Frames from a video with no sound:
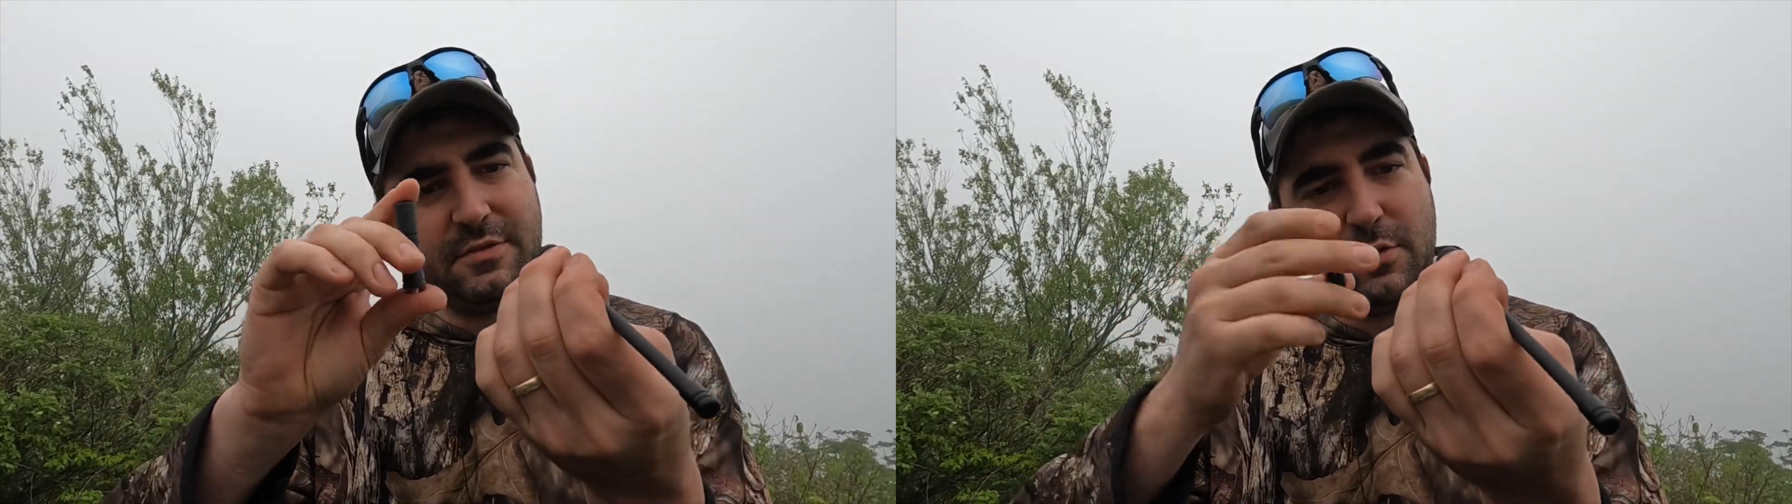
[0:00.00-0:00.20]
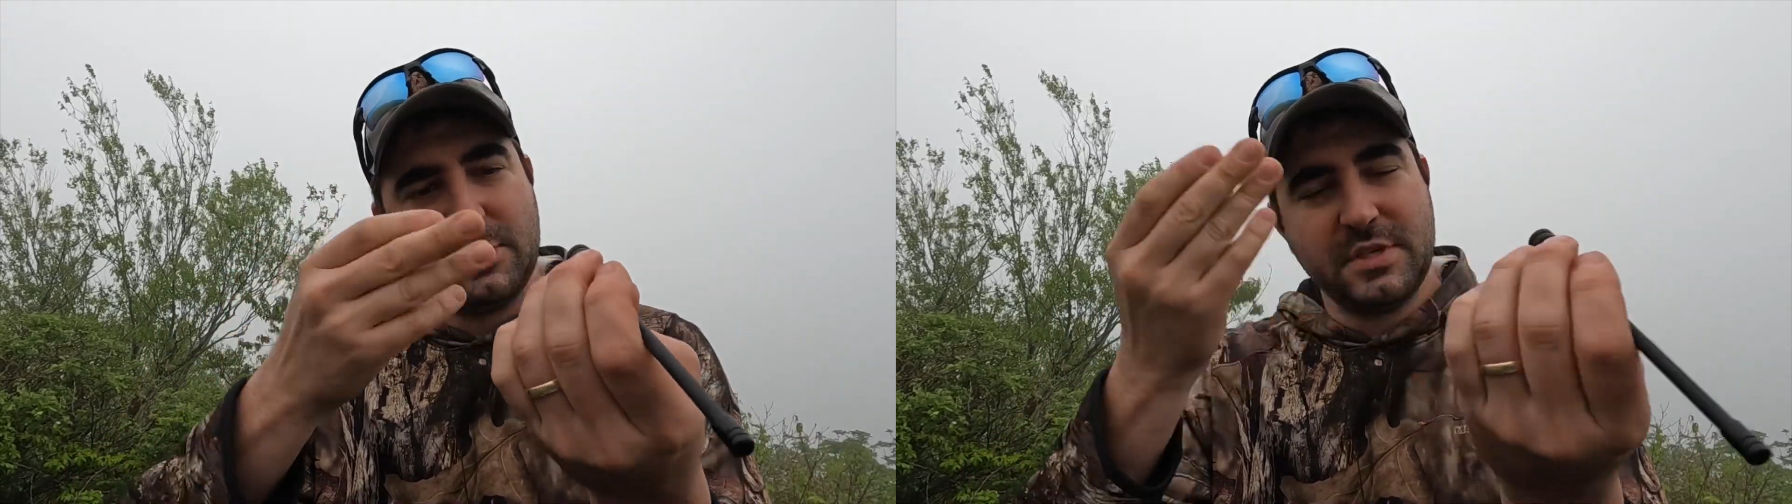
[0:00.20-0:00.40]

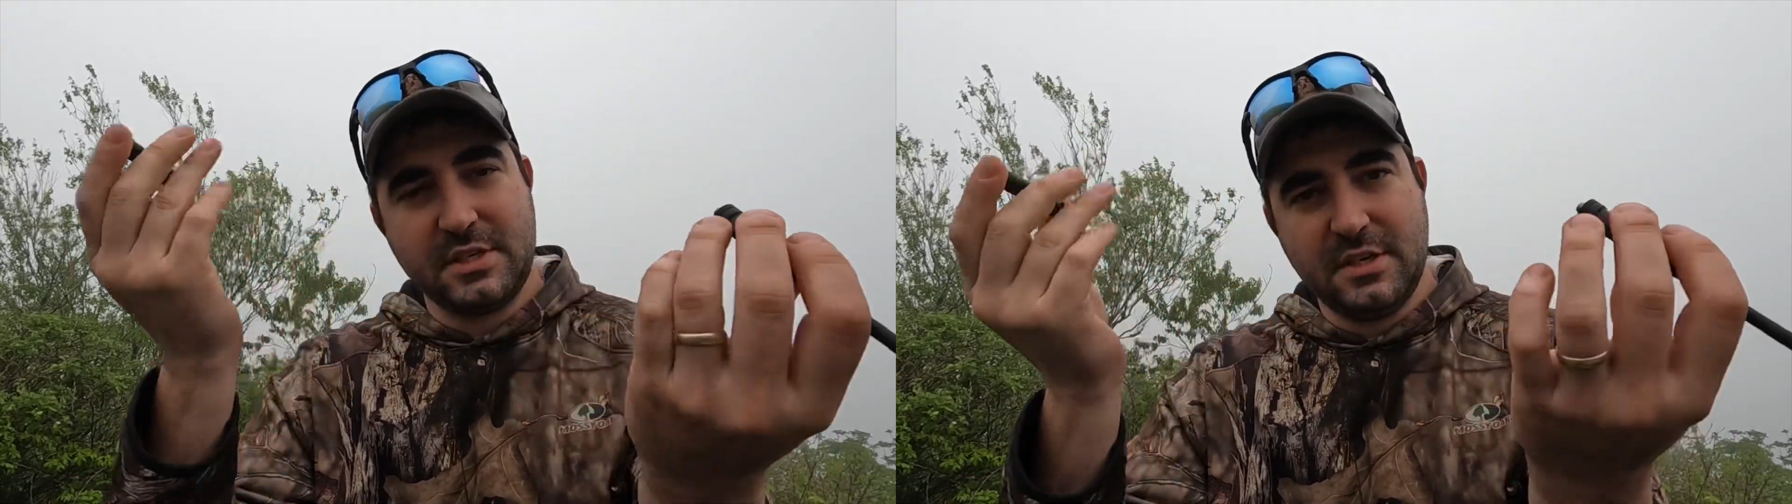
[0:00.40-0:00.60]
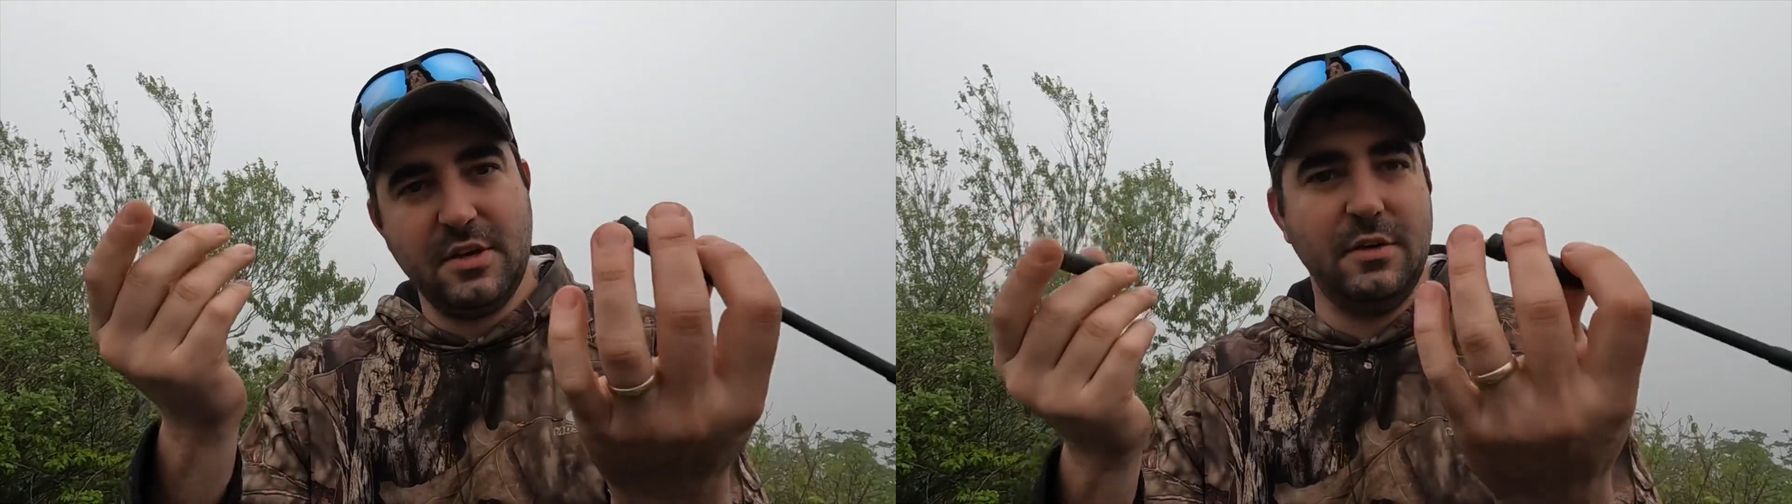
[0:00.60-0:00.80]

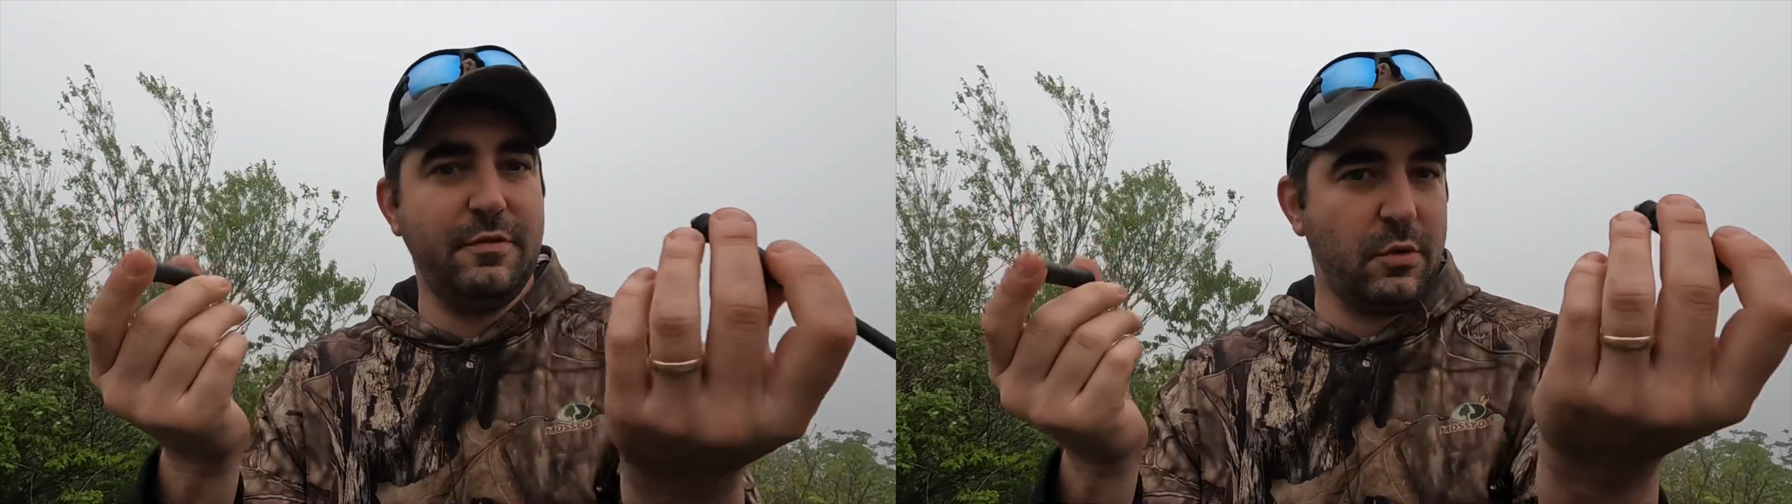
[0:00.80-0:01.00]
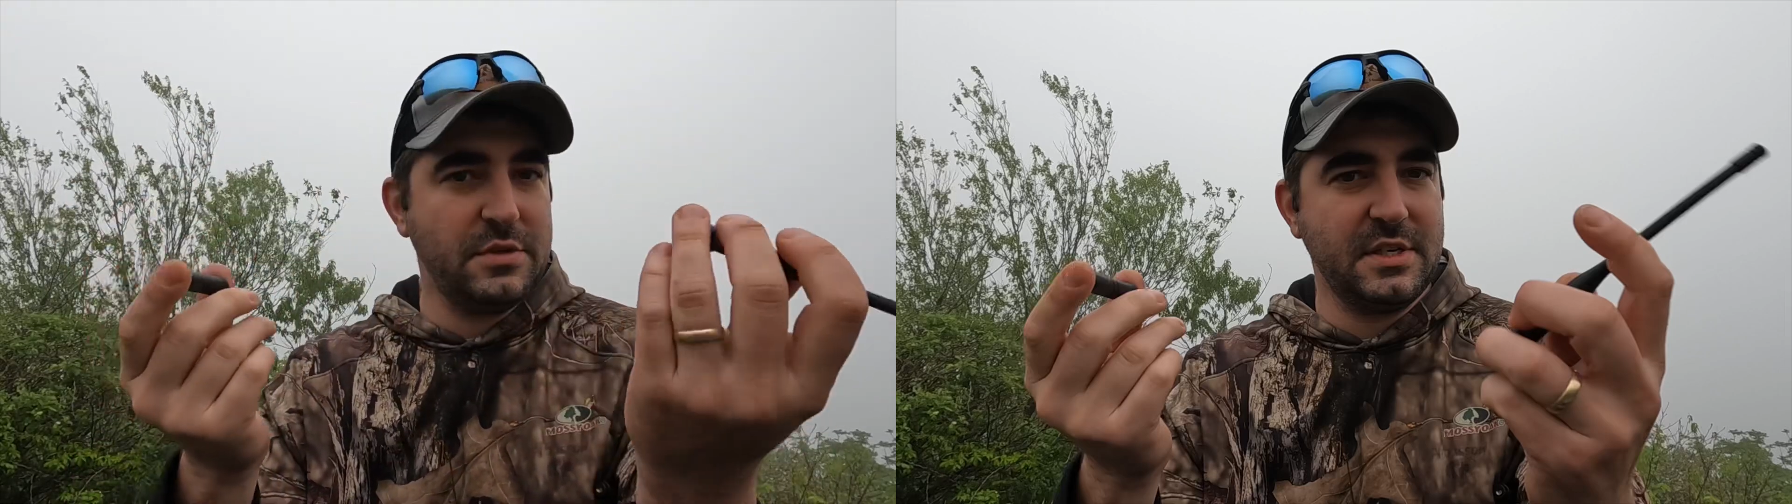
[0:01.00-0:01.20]
462 to
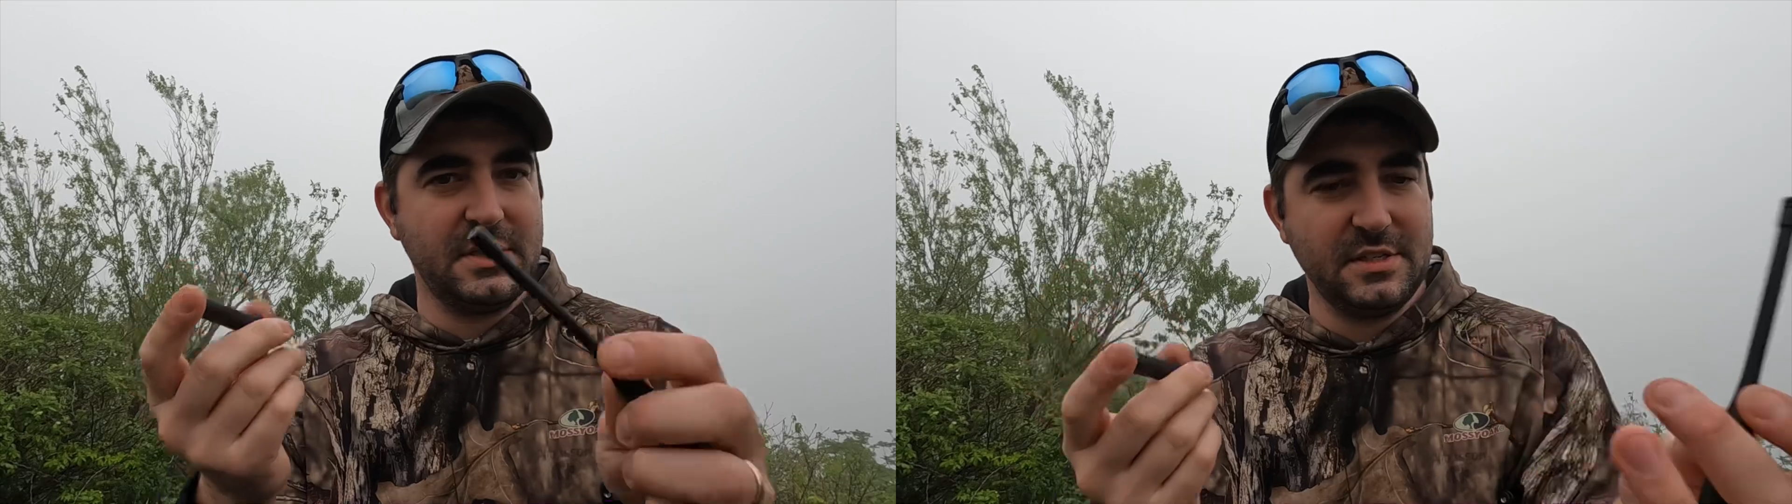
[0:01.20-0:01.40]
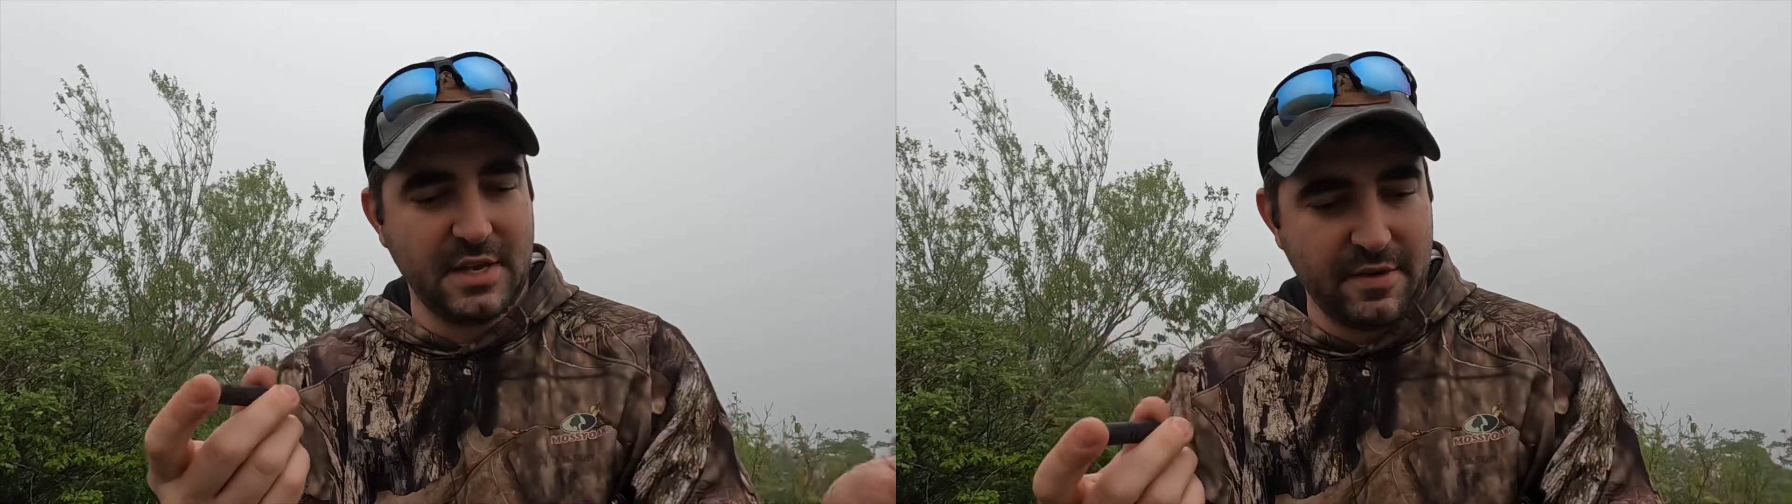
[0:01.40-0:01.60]

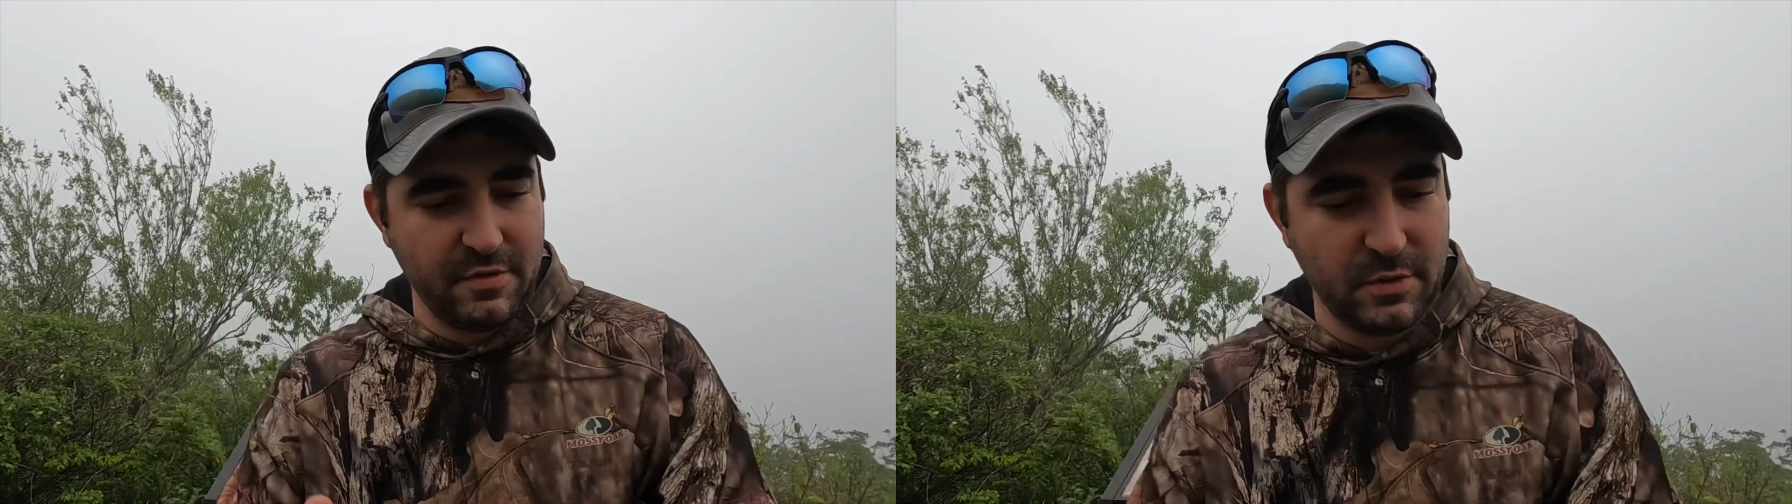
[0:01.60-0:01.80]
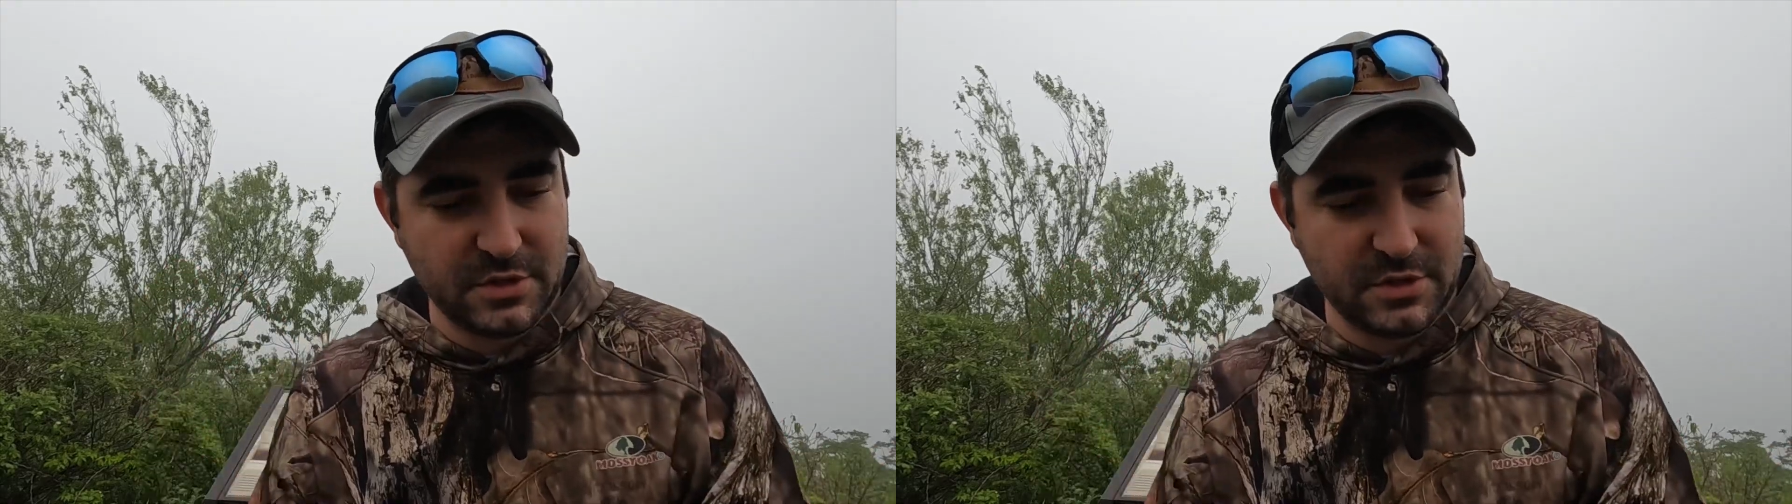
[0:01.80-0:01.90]
467,